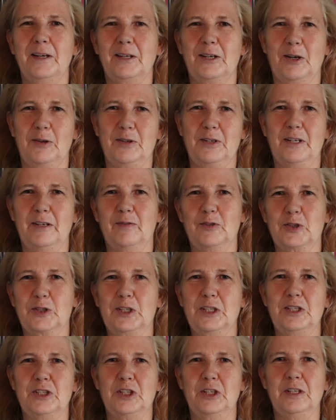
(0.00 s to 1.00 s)
called the Devil's
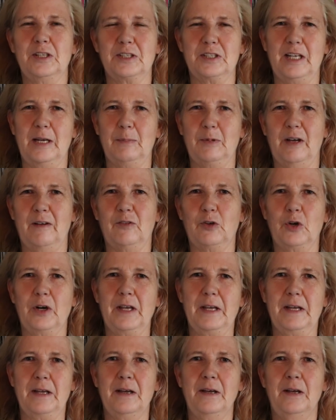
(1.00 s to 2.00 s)
Kitchen. It's named after
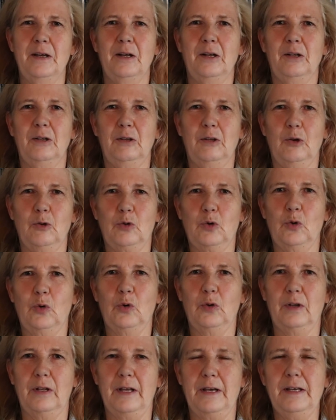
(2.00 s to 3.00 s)
a
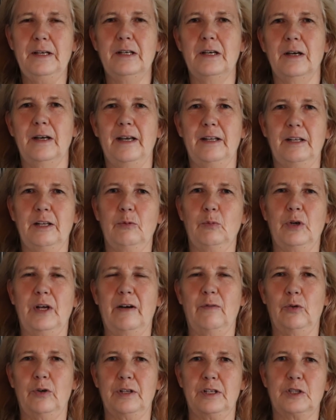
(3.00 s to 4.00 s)
local lake. And then we
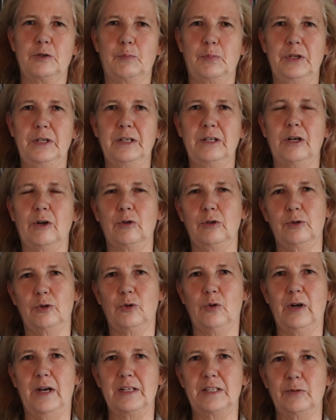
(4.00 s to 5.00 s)
have one in the spring called Little
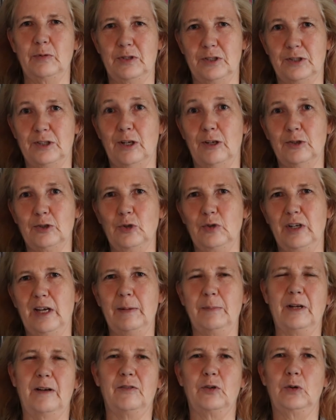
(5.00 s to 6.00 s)
Grassy, which is also
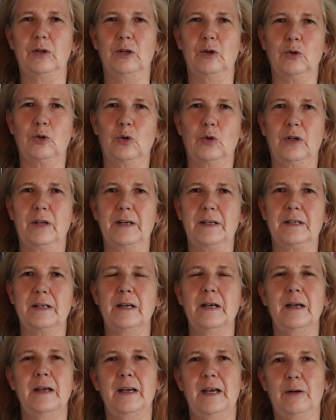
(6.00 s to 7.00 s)
named after a local lake.
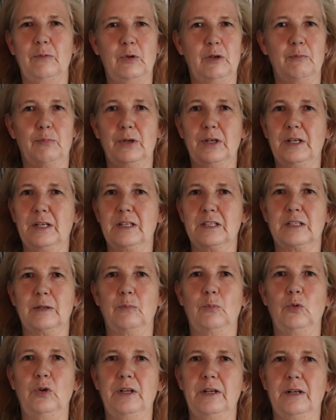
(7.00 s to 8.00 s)
And we bring in
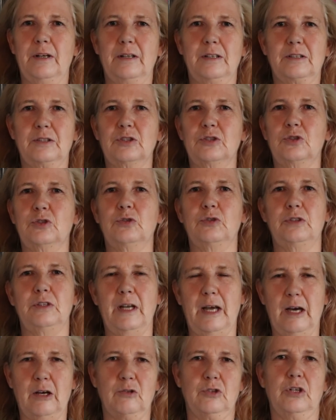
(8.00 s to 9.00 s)
some really
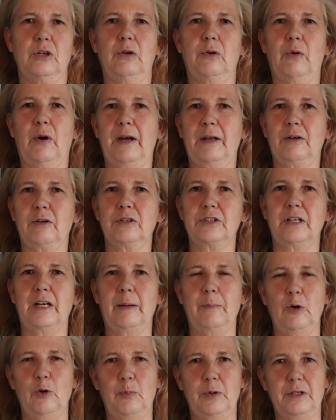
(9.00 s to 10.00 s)
astounding writers, and
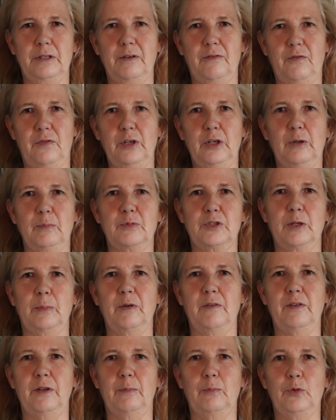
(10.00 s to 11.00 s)
I'm hoping to film some
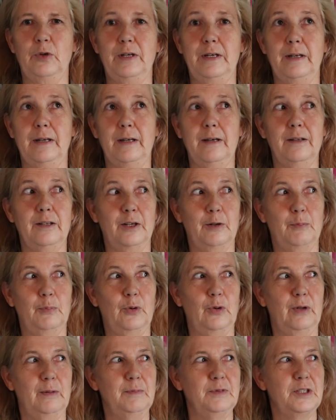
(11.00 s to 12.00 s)
of them reading their
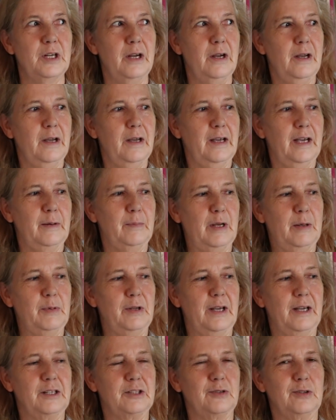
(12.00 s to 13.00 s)
poems and
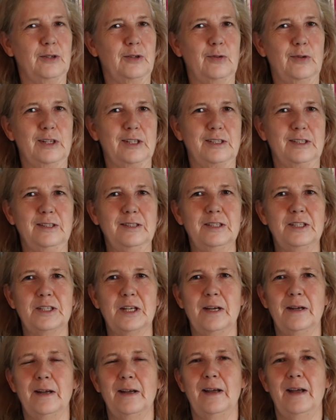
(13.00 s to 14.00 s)
maybe answering questions